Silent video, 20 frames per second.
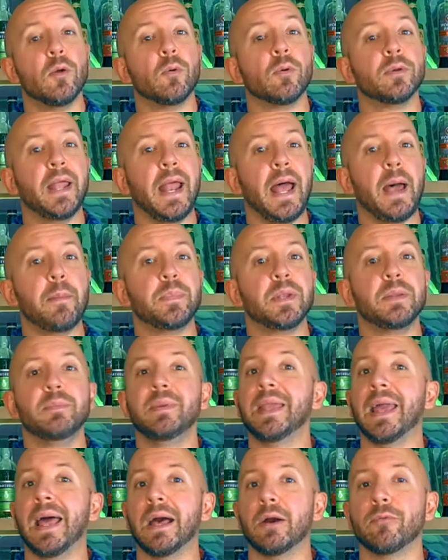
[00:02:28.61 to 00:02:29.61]
Well, that happened to
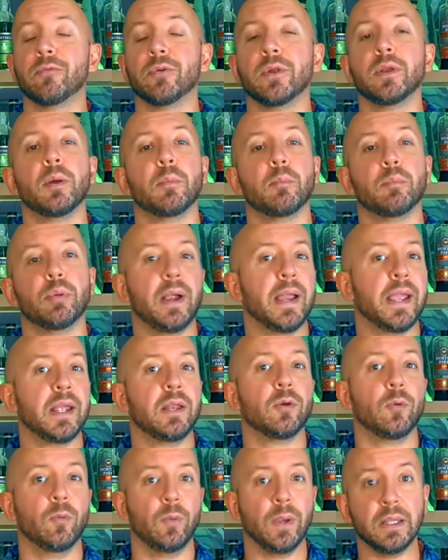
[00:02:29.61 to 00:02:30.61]
be Alfred Bryan
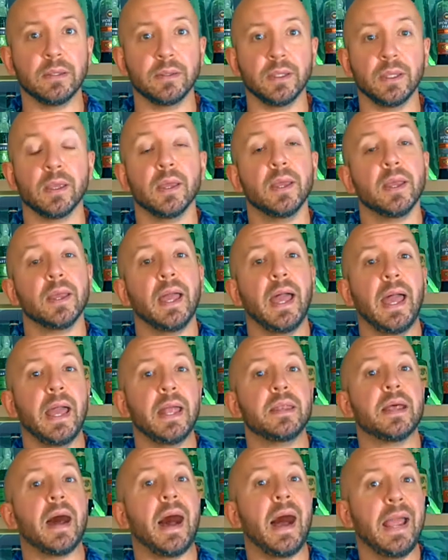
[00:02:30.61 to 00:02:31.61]
Wheatley.
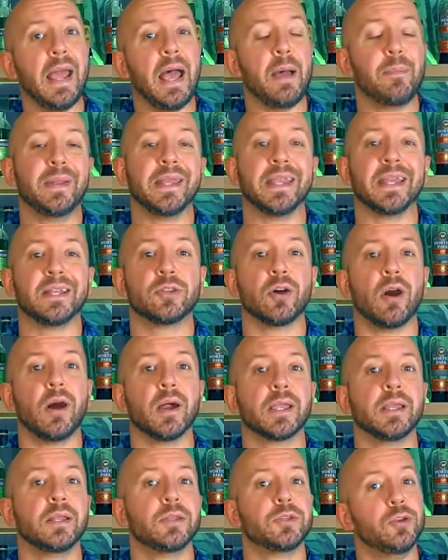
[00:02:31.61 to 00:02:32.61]
And I happened to get
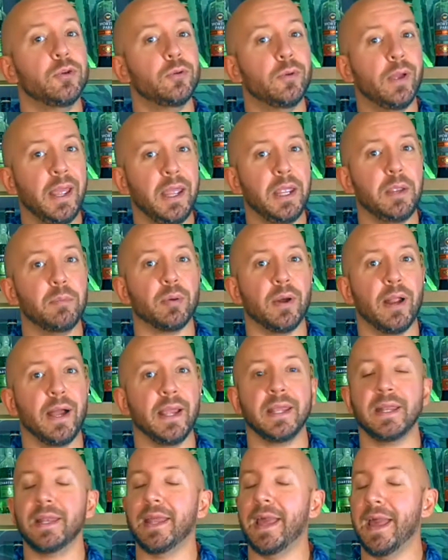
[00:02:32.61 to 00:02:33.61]
talking to A.
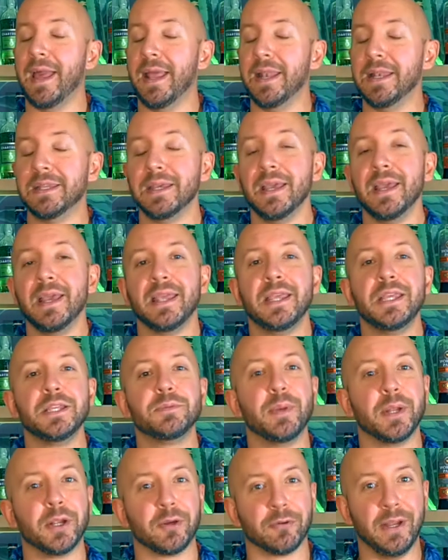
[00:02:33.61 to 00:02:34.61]
Bryan, and he's
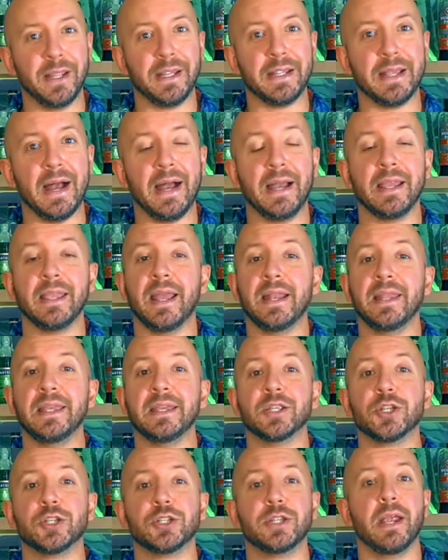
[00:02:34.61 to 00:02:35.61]
been a great guy, and he
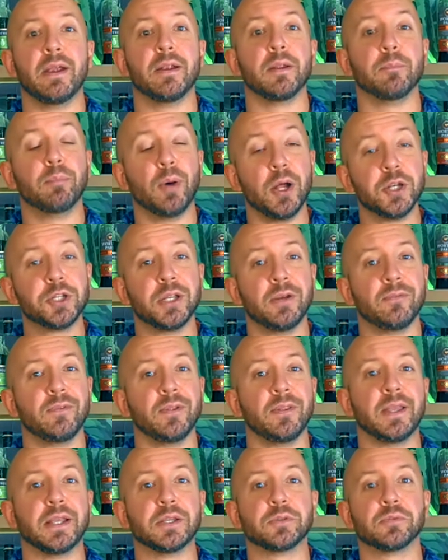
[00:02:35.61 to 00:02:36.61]
has shared a bunch of
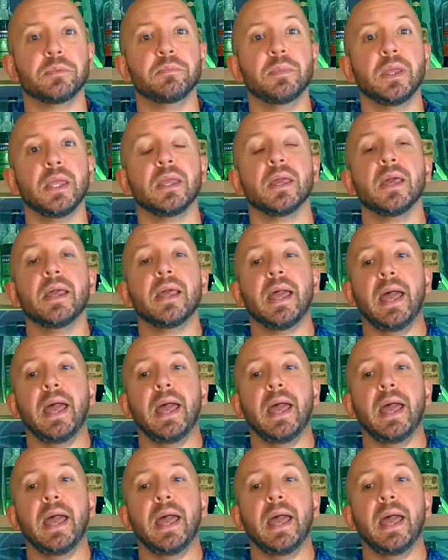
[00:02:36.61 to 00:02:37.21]
different things with me.